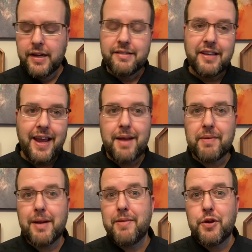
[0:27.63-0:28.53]
Today I'm
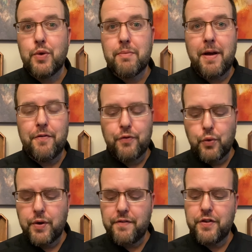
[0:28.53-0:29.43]
going to be doing my full
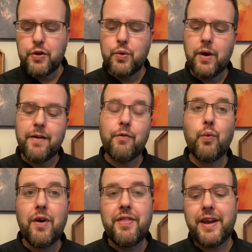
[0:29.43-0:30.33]
review of
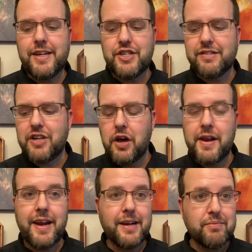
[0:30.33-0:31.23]
one that I just got
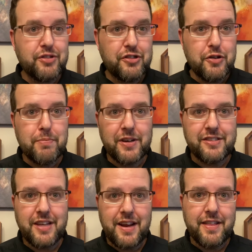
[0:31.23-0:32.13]
in and I'm super
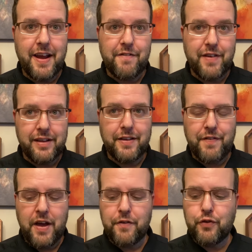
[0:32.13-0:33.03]
excited that I finally
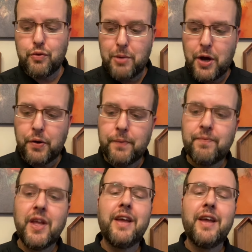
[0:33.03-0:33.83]
found a full bottle.